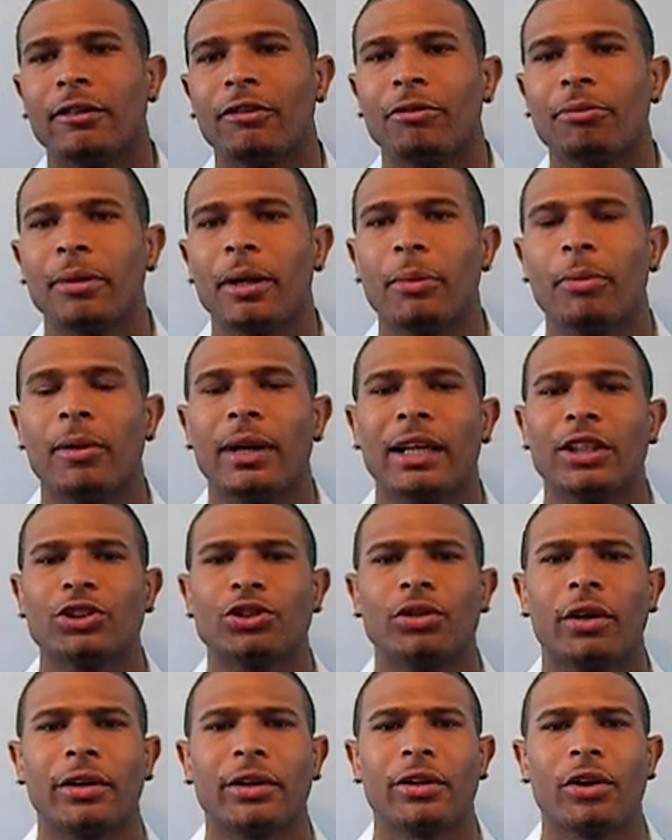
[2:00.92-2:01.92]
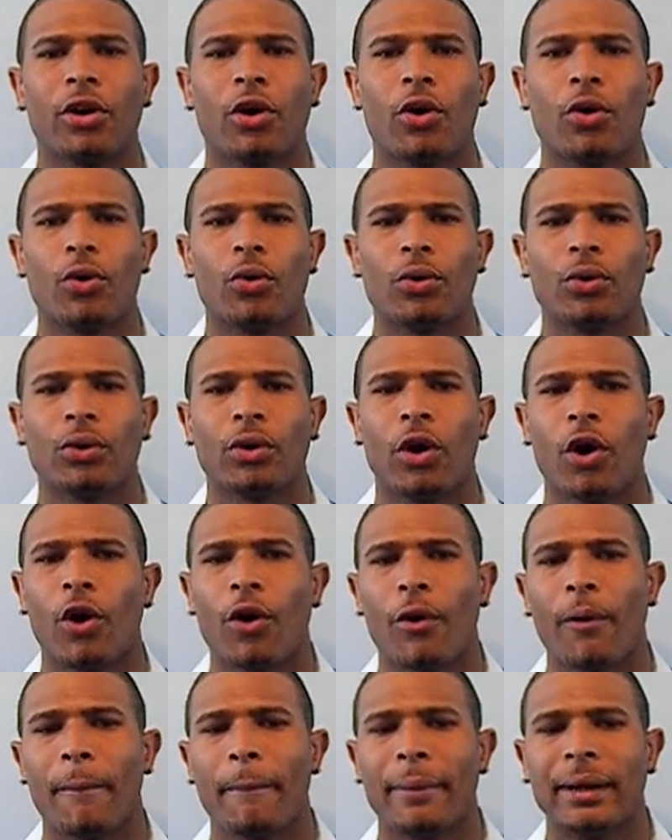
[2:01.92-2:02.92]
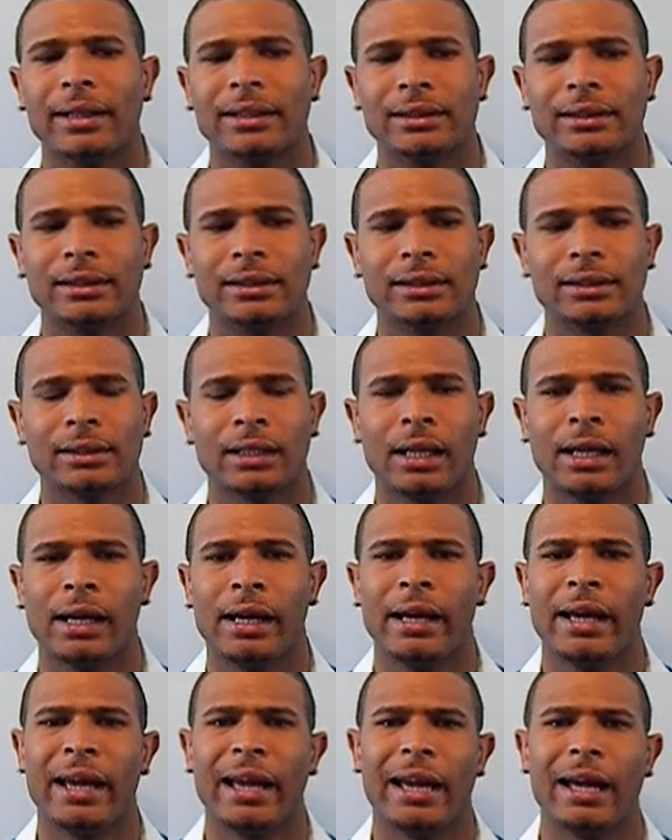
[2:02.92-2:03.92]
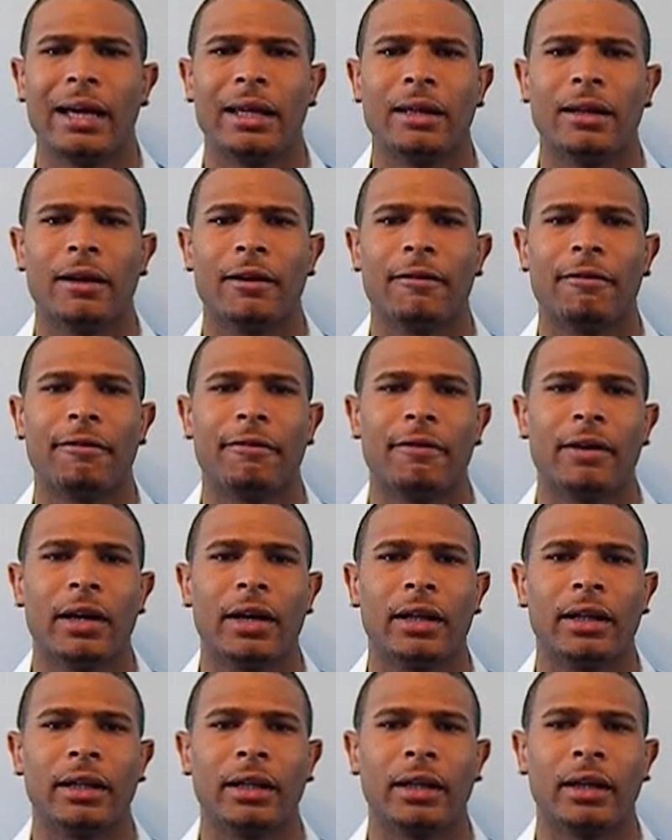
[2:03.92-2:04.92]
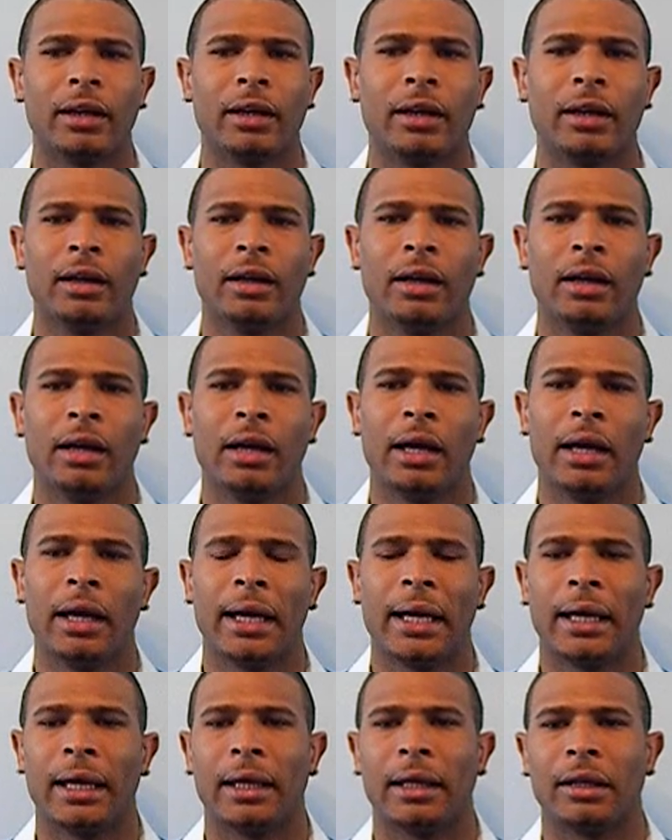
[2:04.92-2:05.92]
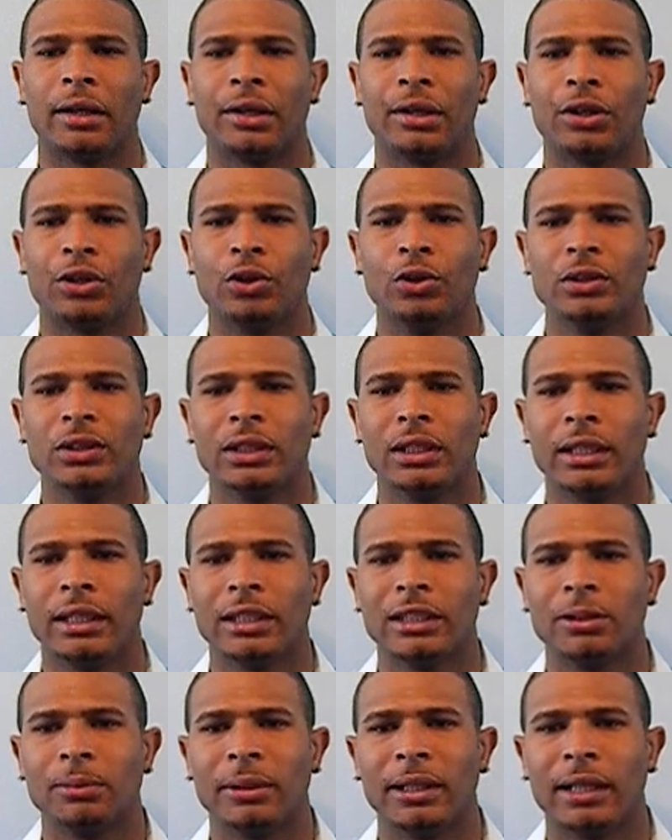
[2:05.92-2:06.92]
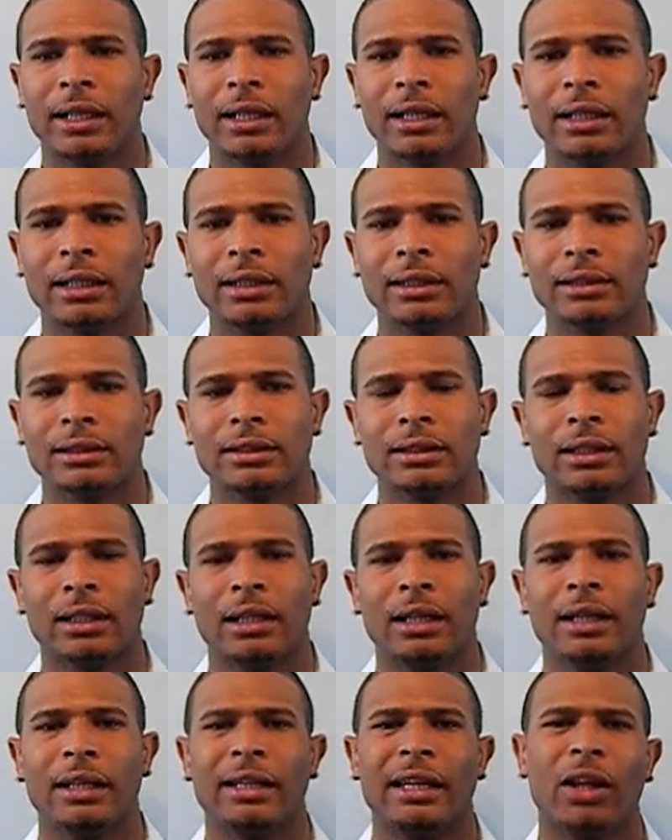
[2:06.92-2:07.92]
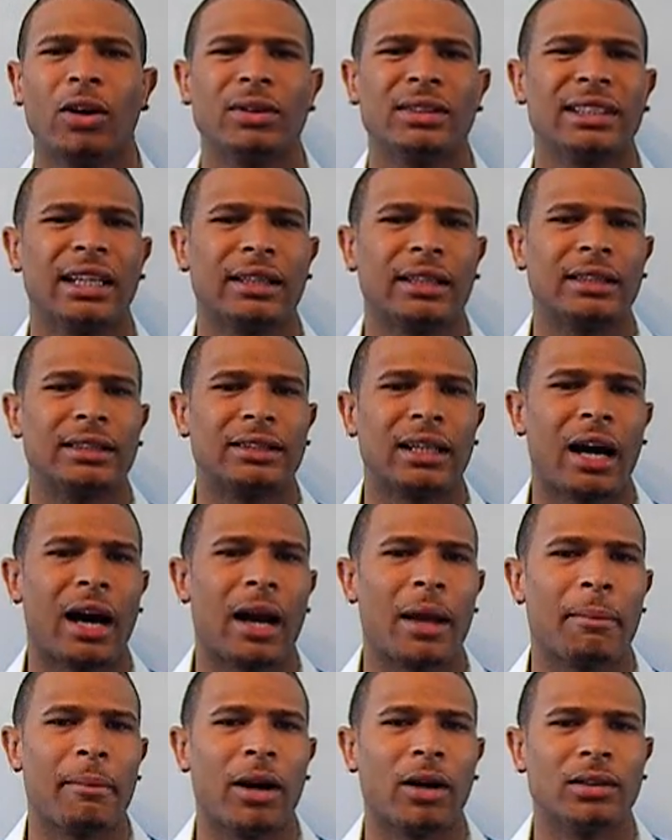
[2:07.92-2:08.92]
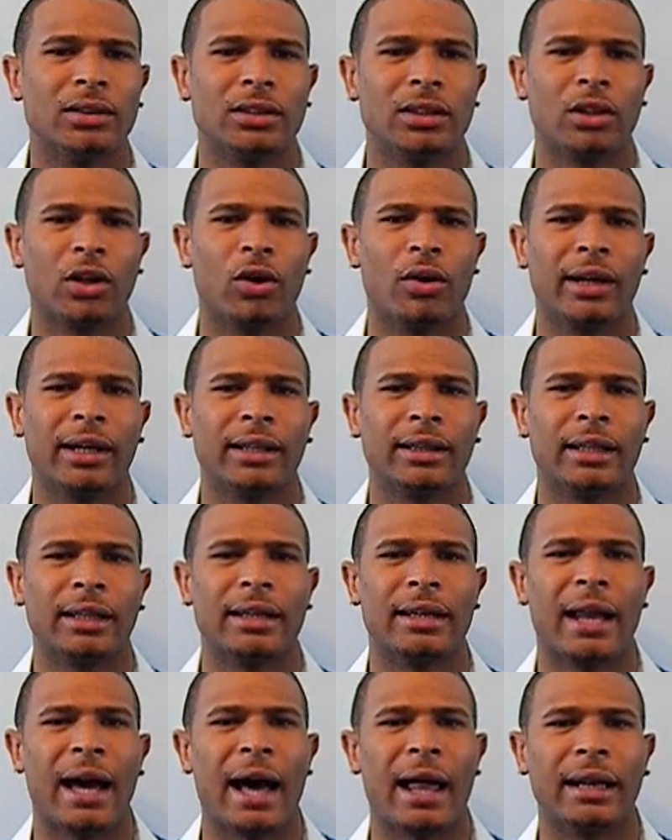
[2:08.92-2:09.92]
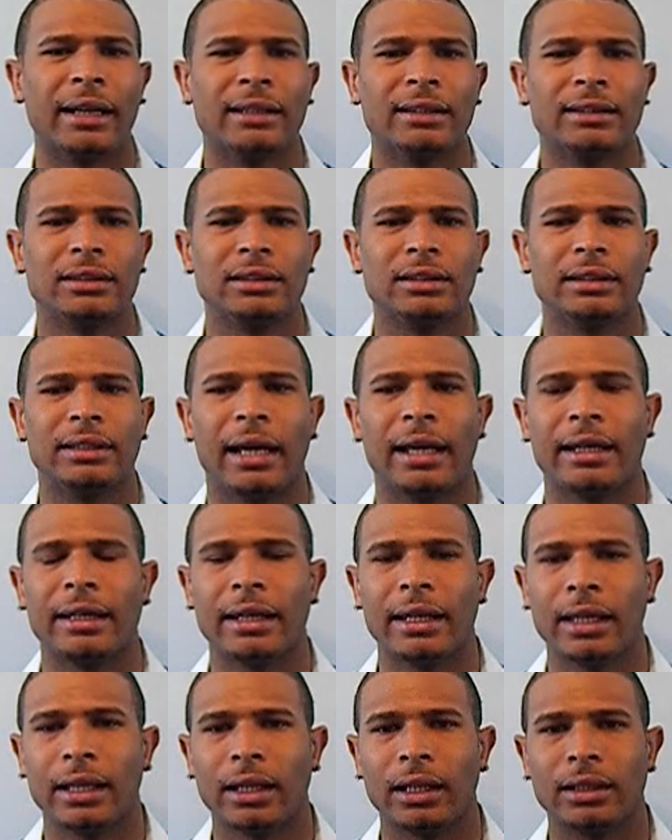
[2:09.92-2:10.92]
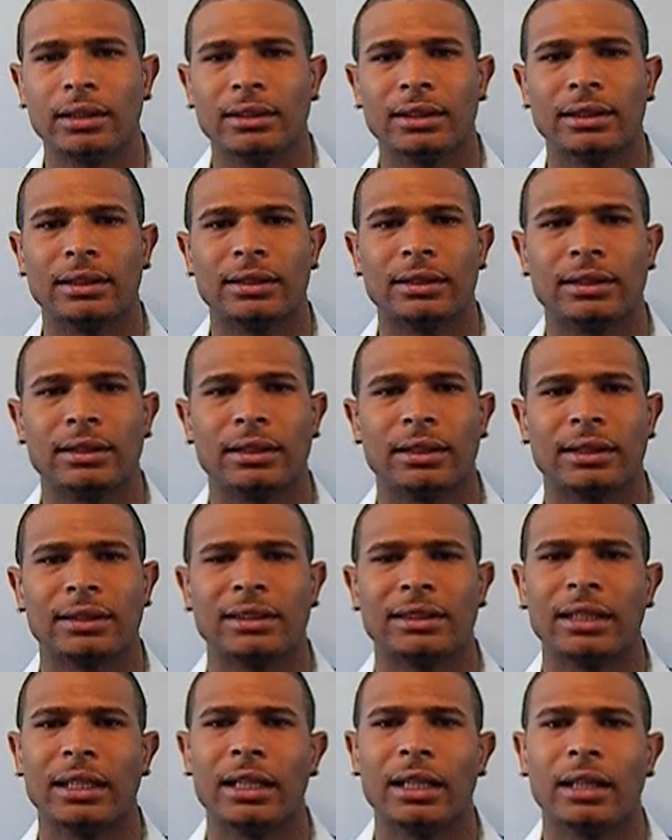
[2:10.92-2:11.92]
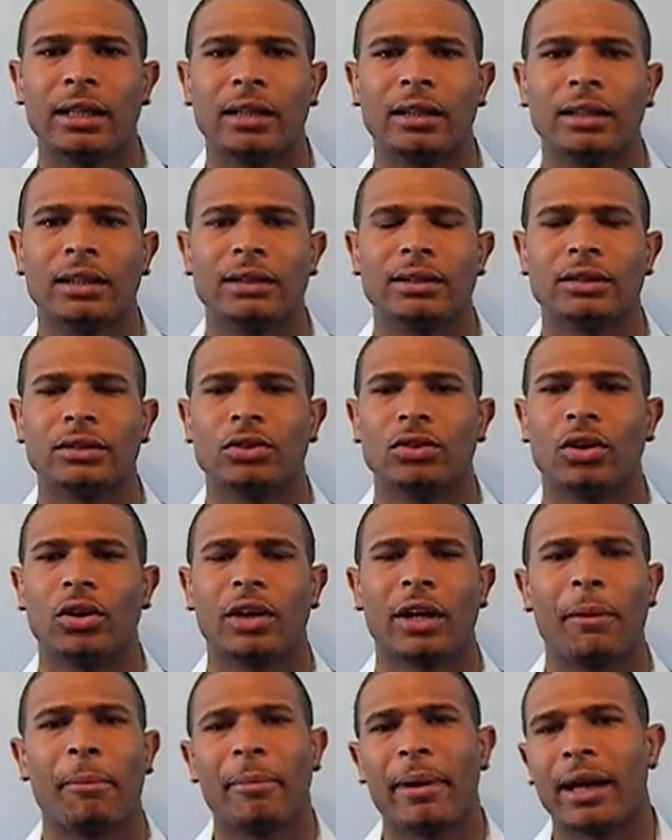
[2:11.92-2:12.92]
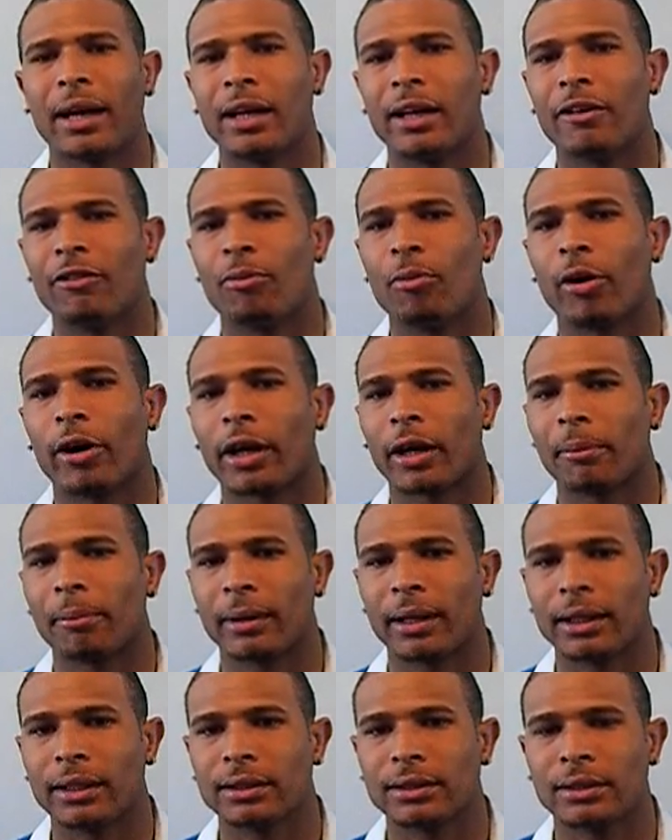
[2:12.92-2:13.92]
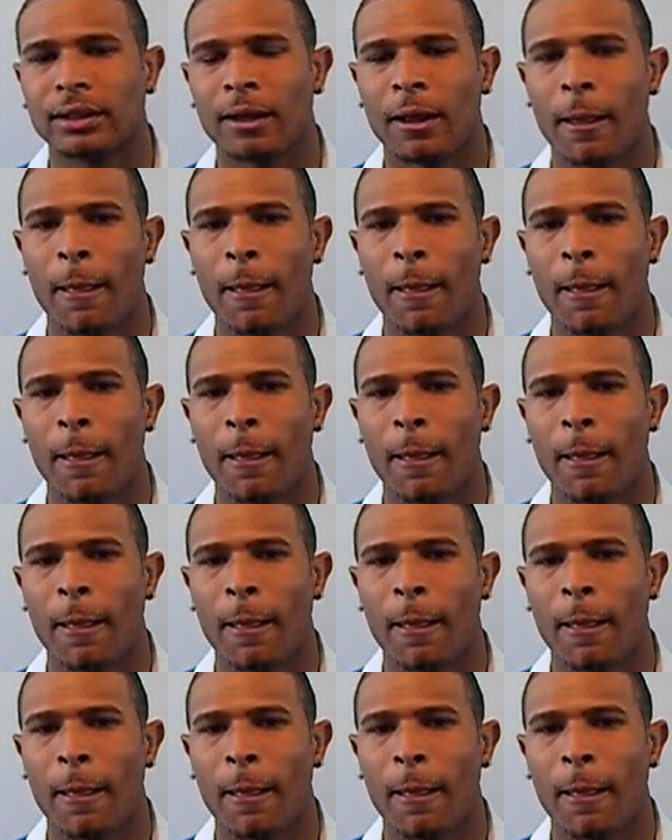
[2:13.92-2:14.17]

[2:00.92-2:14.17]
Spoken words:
of people that start their own home business end up failing. And usually it's because they don't take the time out to go get the knowledge they need to succeed in this, competitive marketplace.